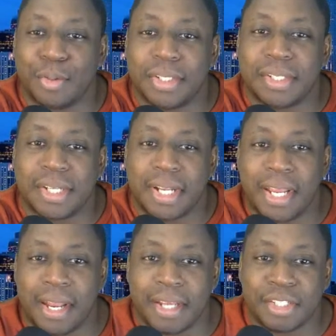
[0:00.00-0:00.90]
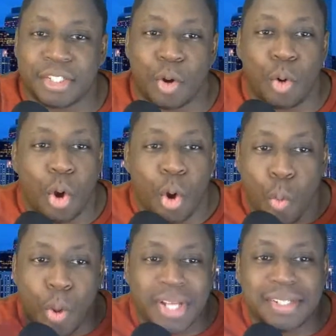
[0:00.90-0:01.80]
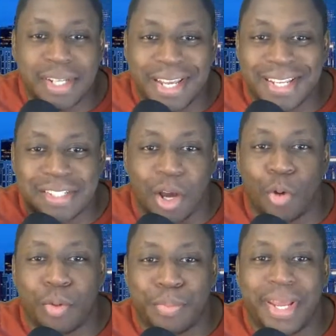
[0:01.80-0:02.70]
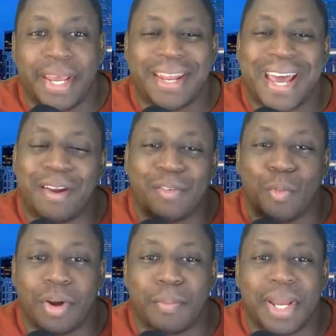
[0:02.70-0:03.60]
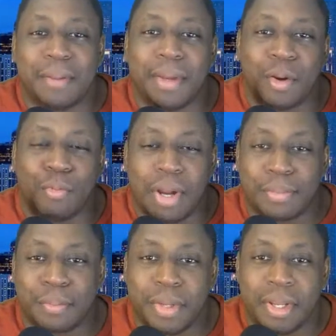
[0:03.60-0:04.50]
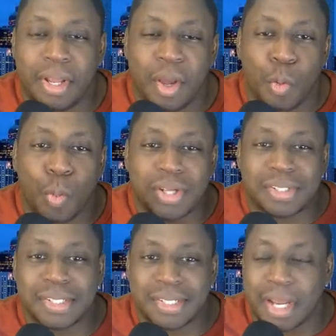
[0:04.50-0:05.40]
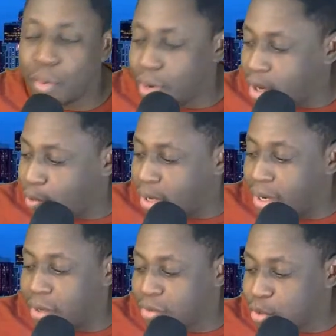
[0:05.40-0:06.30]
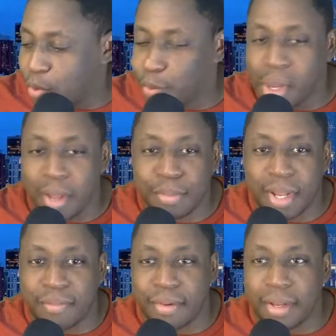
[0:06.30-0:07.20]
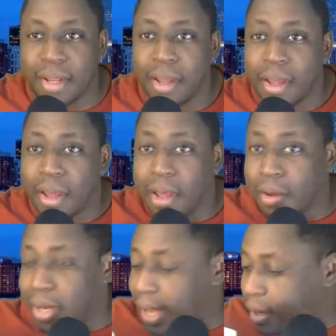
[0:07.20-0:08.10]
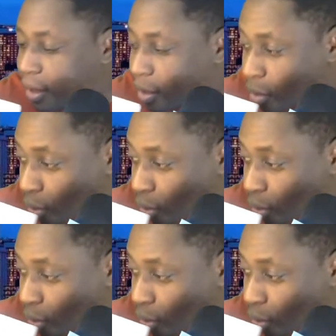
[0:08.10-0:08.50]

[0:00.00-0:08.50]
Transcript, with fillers: This is the late night show. Wesley is going to bed. I don't have to worry about him interrupting me. Wesley's not around right now, so I'm, I'm definitely I'm uh, glad of that.